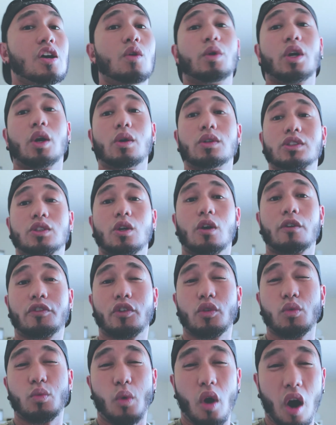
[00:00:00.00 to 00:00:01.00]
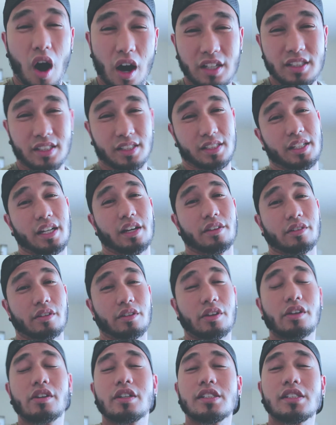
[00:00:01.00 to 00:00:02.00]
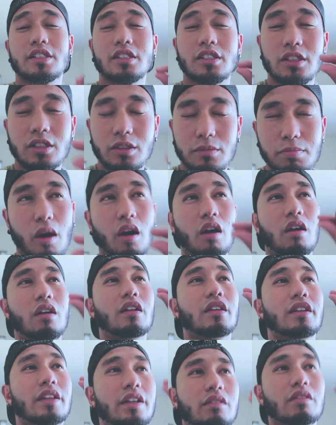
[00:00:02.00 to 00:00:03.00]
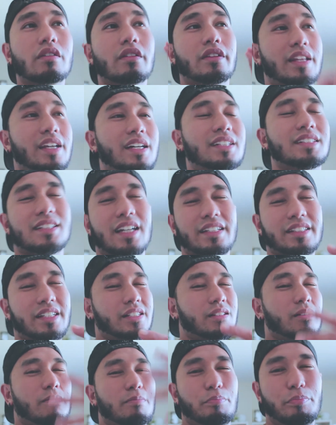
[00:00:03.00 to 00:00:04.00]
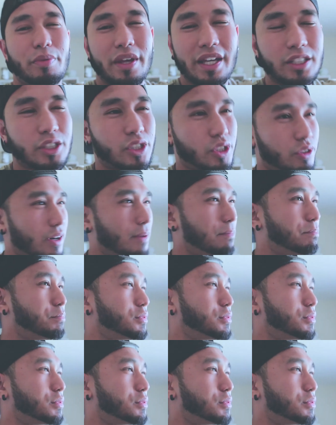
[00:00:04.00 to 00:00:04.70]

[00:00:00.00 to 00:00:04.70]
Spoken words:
We always go for walks together. There's small little things, not just a big trip.